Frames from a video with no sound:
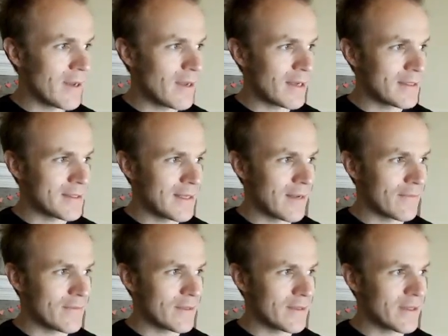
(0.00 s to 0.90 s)
I just have
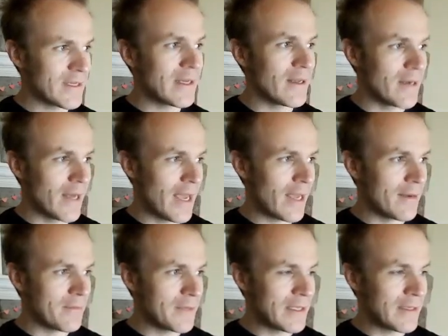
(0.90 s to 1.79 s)
to click on
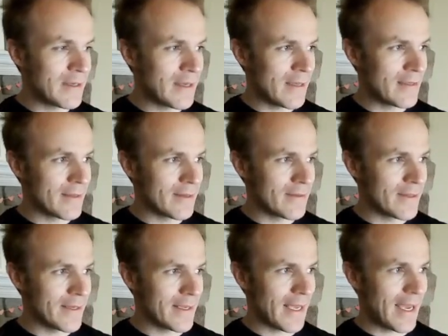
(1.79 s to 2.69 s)
admin and then
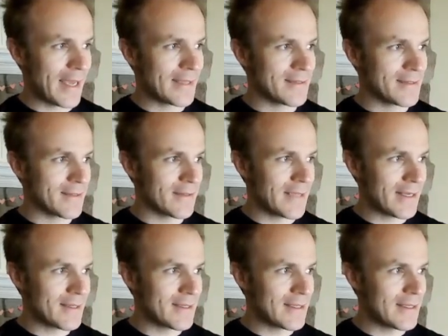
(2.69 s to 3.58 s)
click add
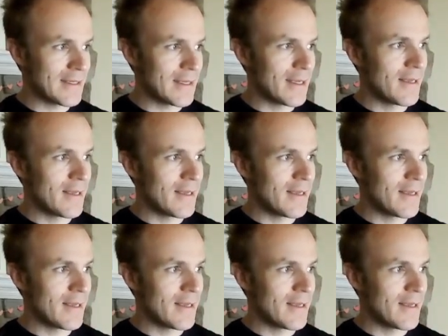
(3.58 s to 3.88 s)
selected,